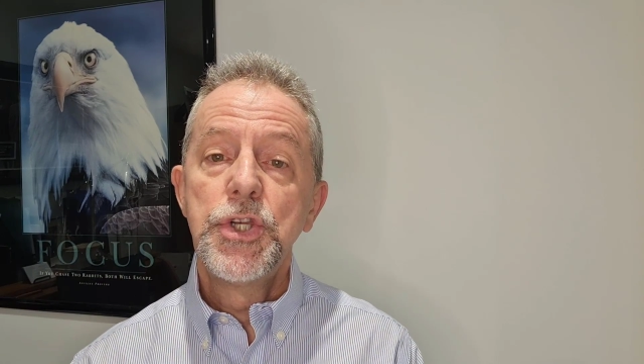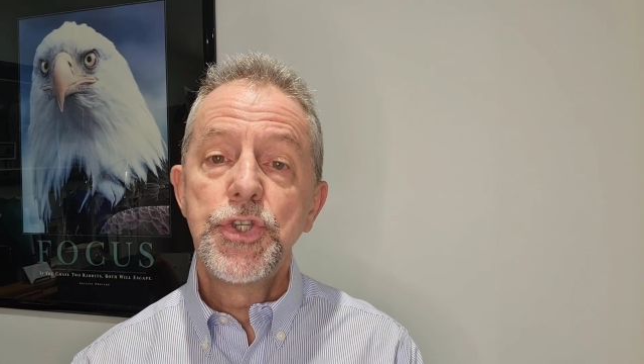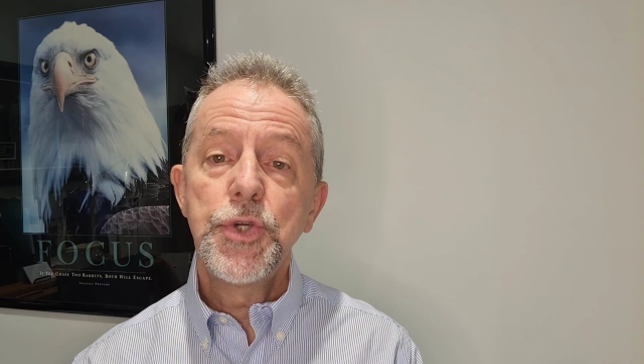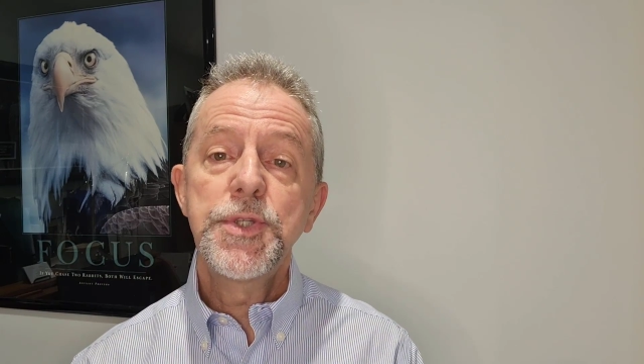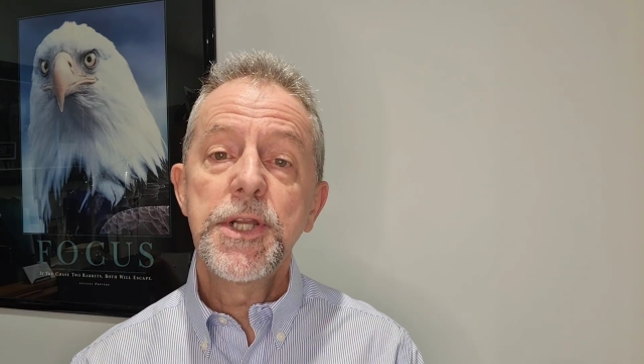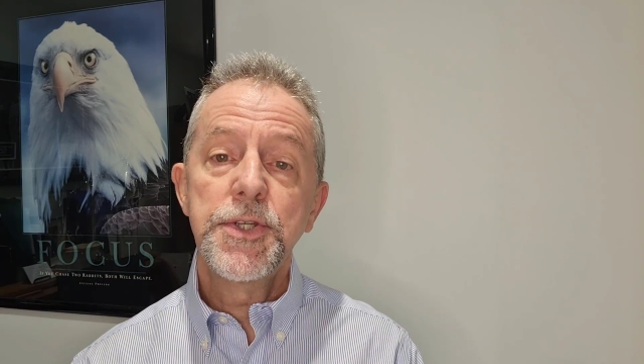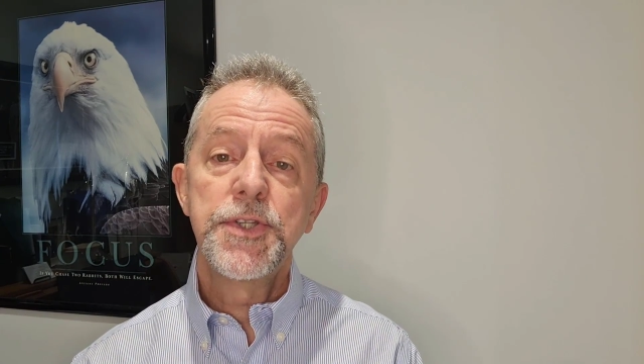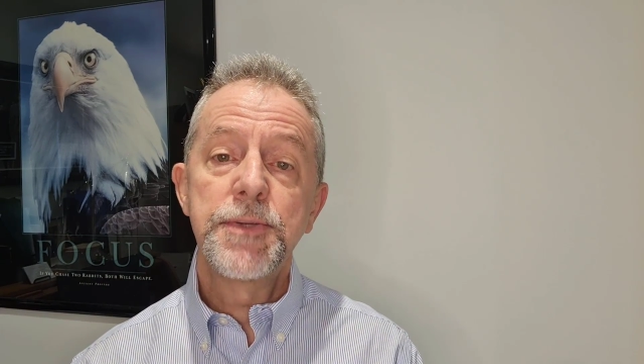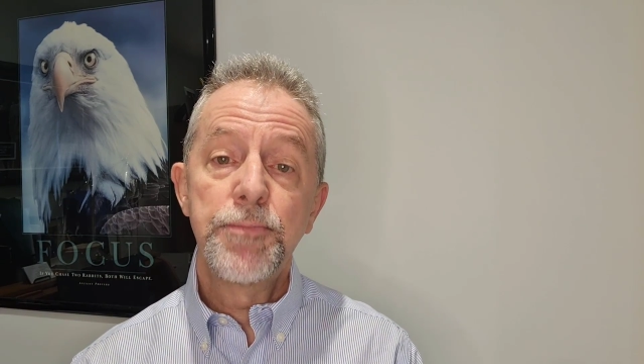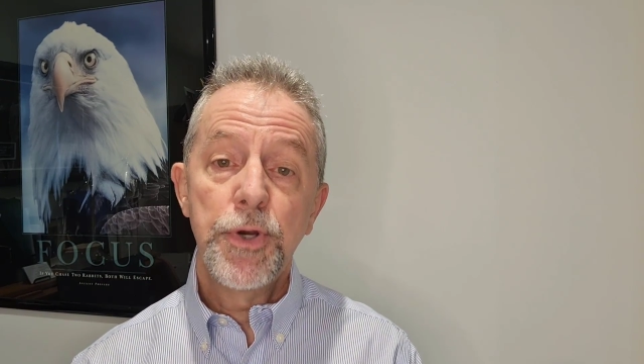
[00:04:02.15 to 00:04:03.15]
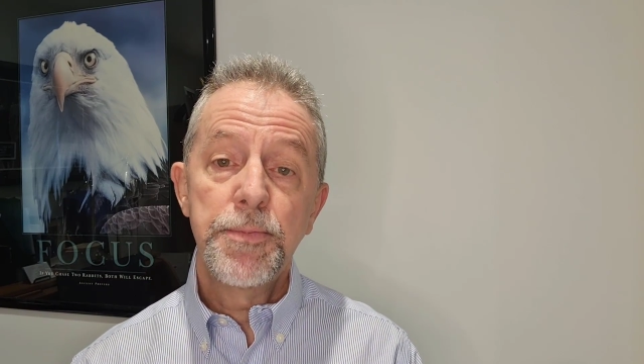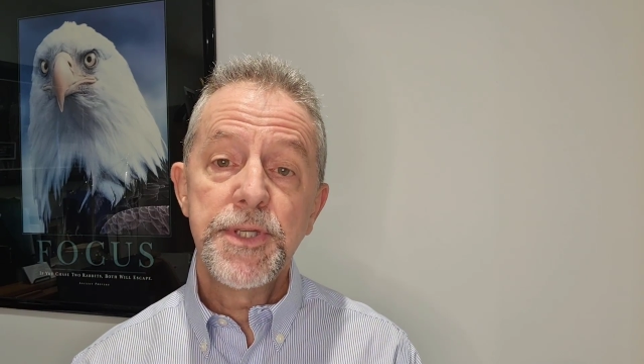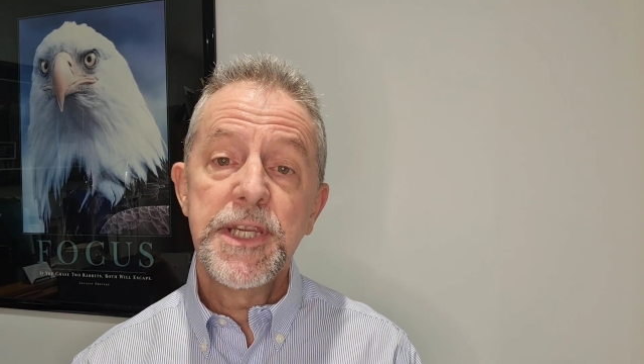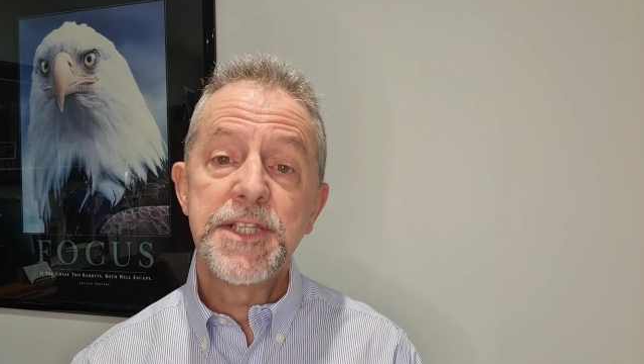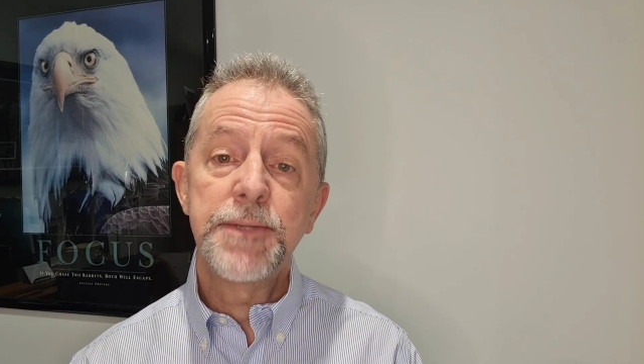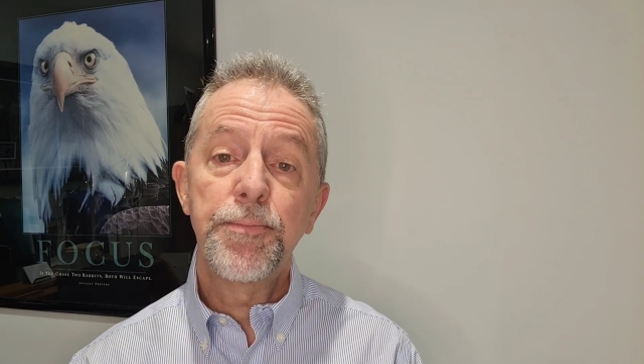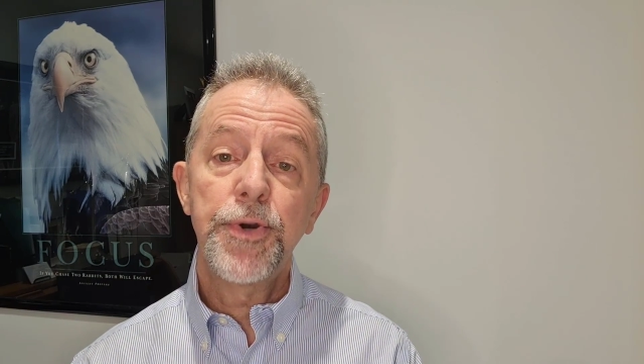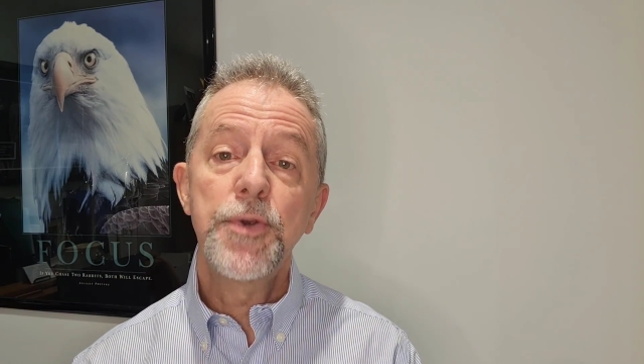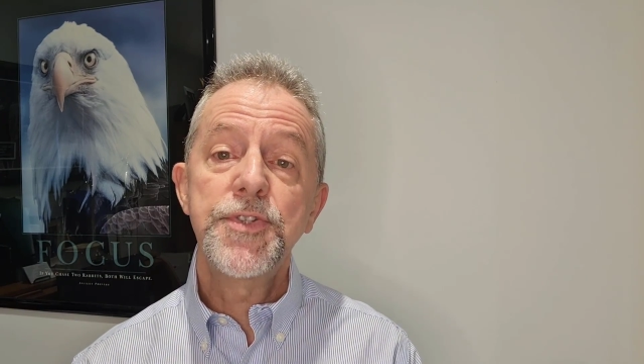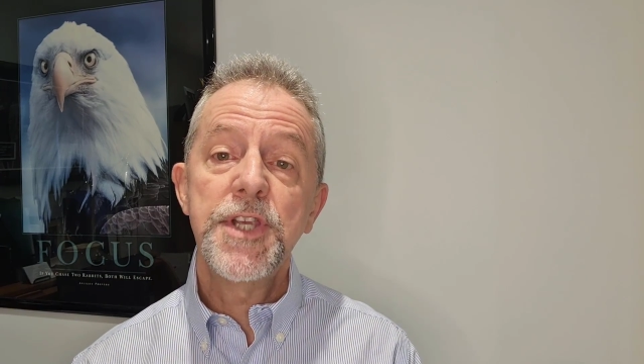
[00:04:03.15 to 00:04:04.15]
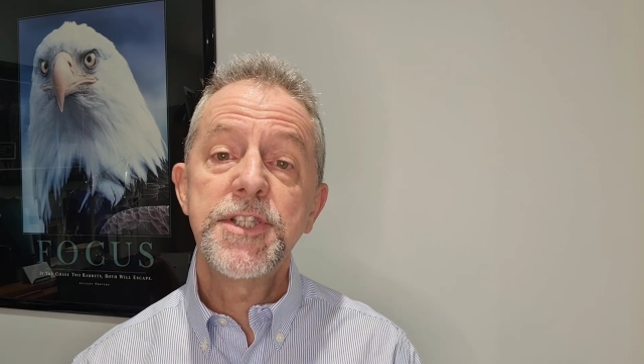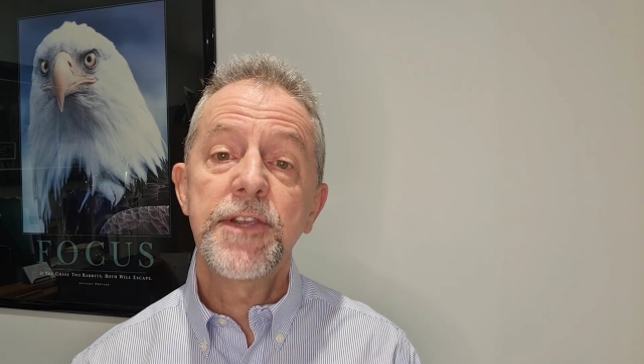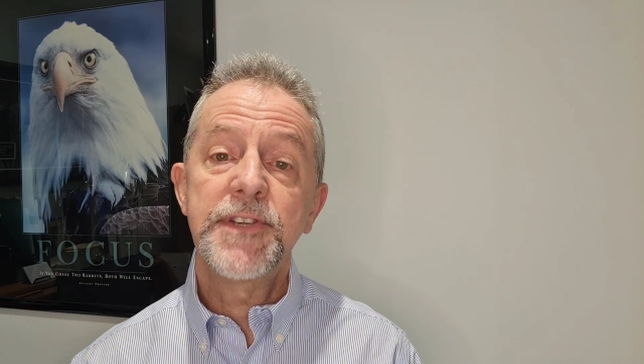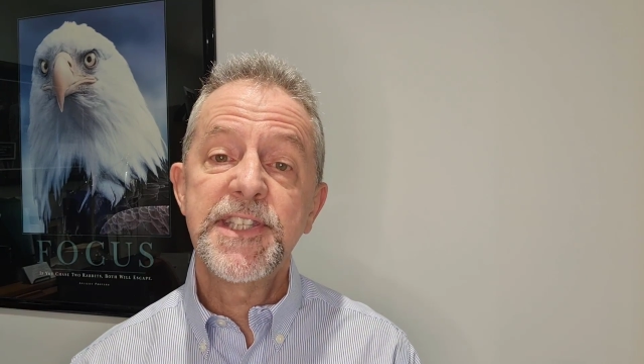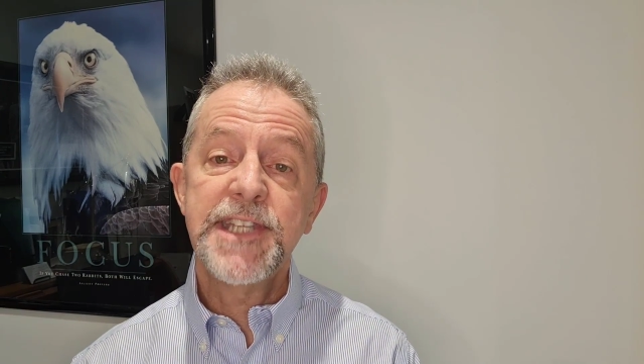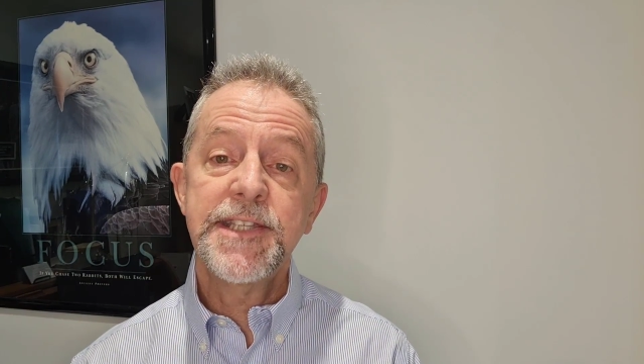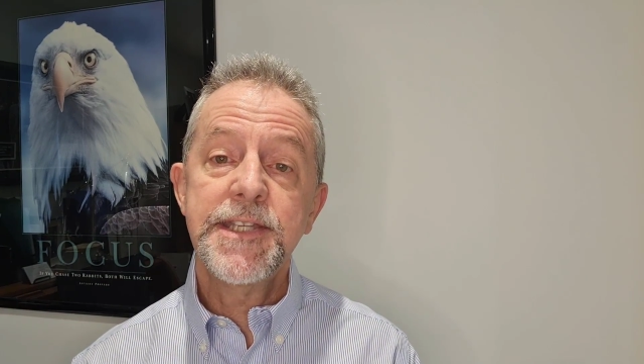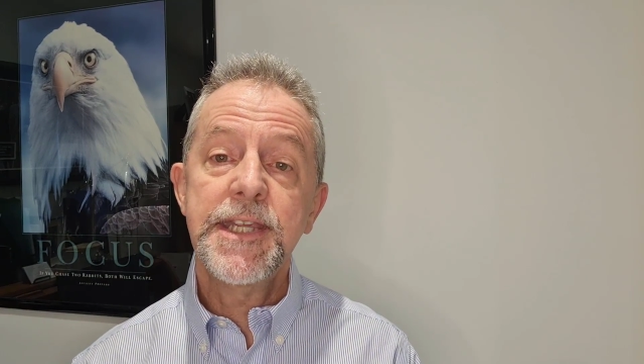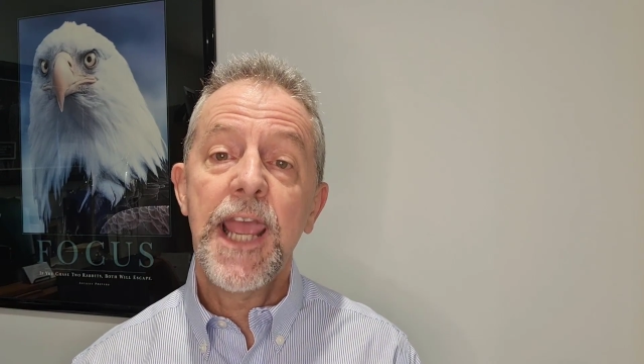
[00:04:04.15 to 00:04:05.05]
Due diligence in property is the process of assessing